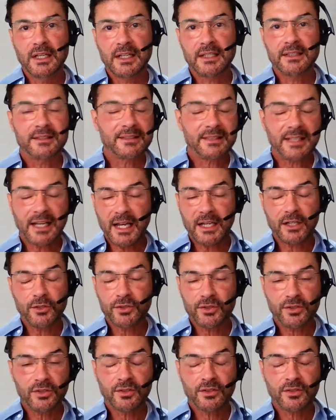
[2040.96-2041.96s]

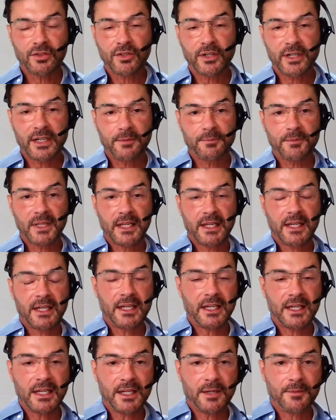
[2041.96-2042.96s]

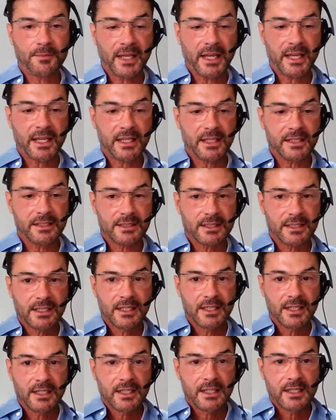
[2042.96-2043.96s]
and
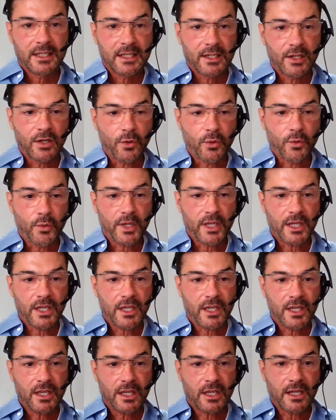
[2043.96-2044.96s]

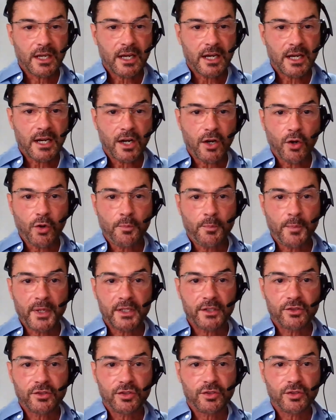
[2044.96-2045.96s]
we are
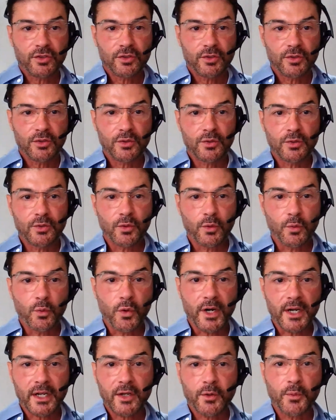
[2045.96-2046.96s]
open to
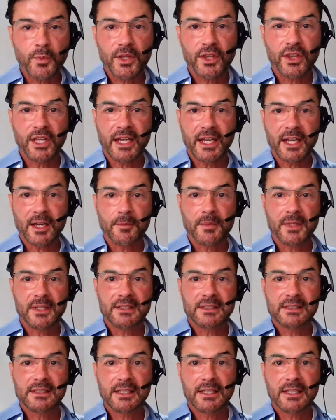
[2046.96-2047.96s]
work with them
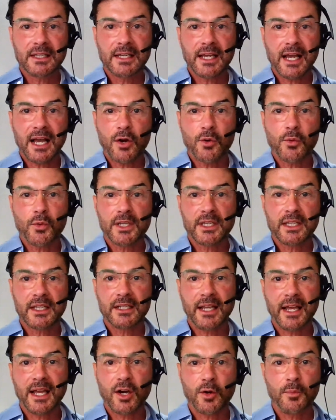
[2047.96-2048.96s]
and see how we
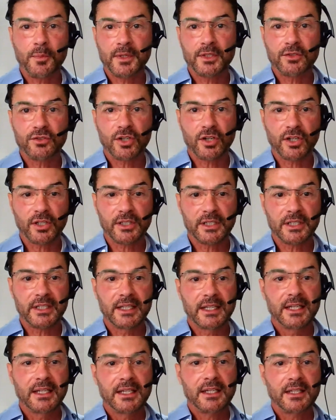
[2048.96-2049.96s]
can help each
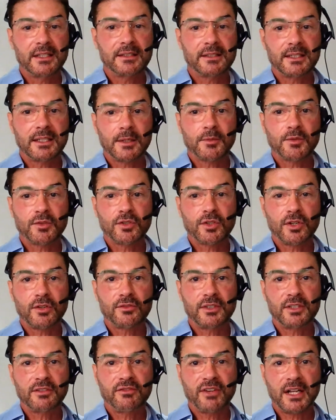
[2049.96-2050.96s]
other in terms
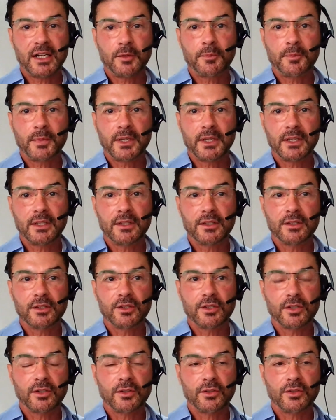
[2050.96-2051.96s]
of developing
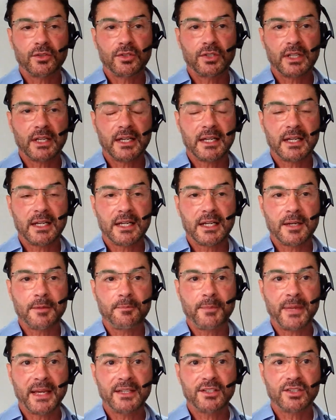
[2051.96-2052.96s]
those
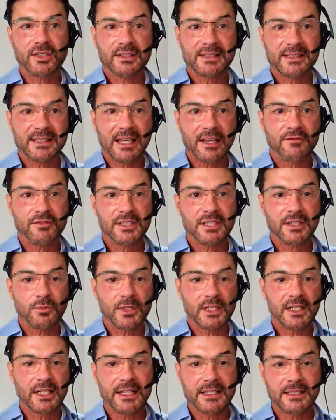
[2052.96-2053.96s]
patient safety
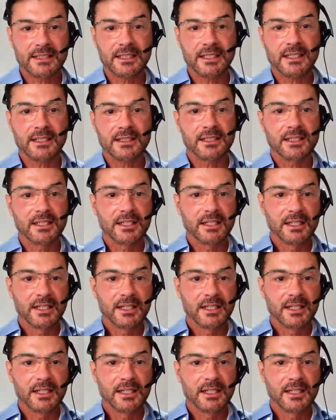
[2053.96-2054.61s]
related